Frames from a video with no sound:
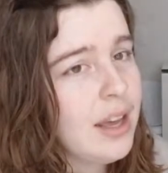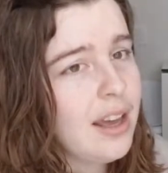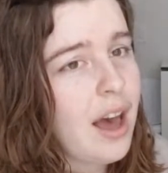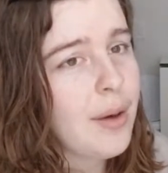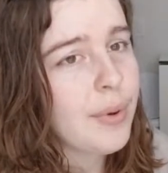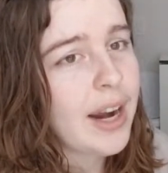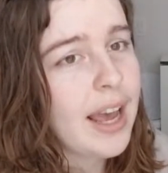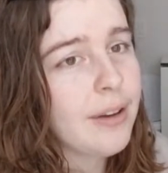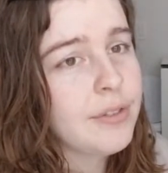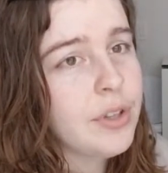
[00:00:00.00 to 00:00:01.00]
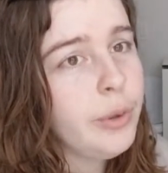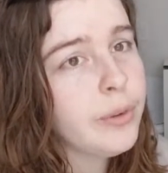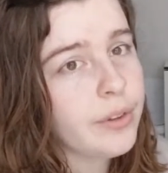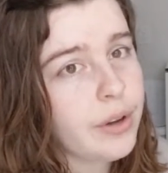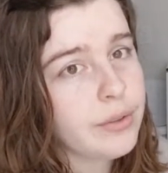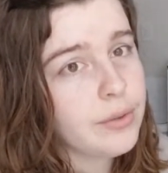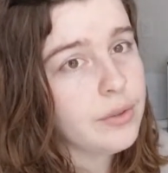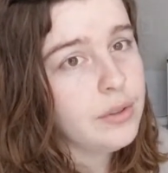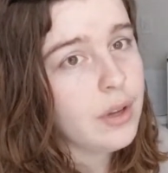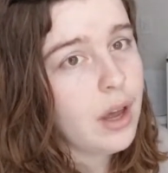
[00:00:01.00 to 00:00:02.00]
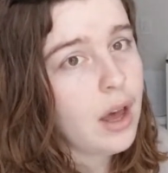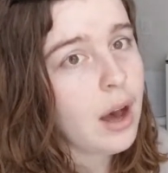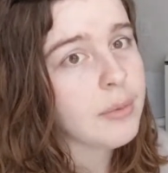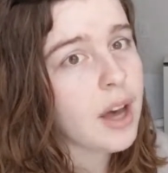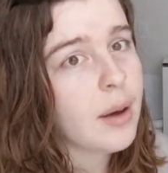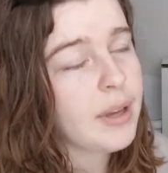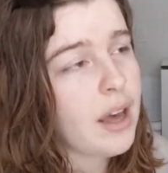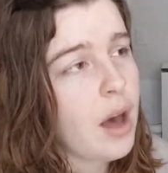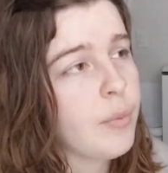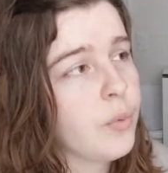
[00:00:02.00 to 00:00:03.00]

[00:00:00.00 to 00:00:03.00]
But I have 2 of those coming up.